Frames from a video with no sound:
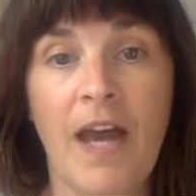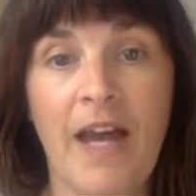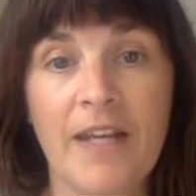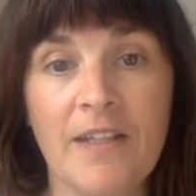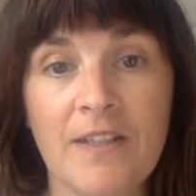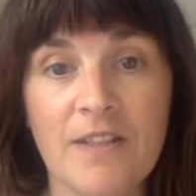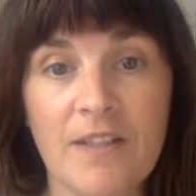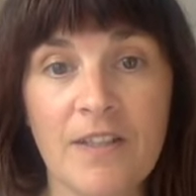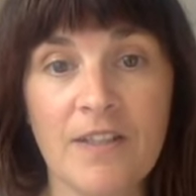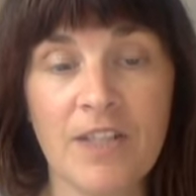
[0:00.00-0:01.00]
and
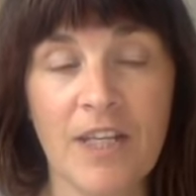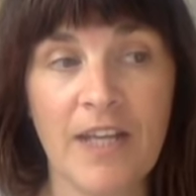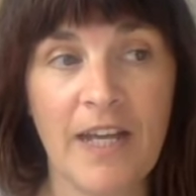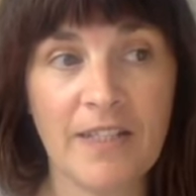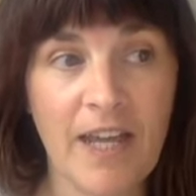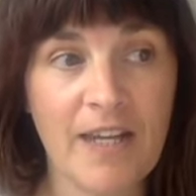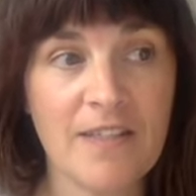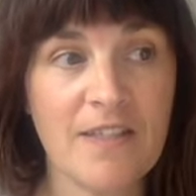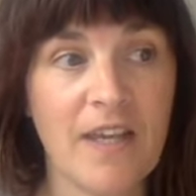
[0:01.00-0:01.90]
she had had cancer,